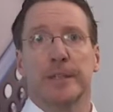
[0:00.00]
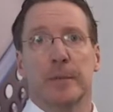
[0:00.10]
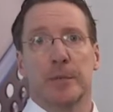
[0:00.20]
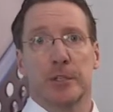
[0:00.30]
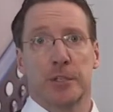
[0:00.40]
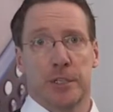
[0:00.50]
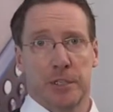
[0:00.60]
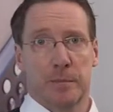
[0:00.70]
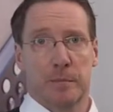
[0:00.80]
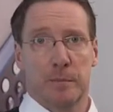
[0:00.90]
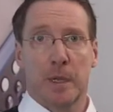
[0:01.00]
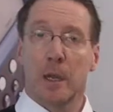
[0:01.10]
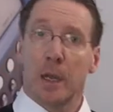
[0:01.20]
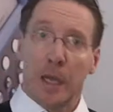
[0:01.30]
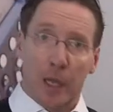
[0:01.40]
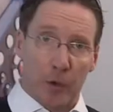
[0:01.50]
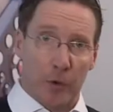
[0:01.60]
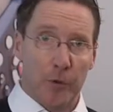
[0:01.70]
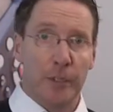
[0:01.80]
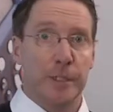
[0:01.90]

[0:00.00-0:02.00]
damages, early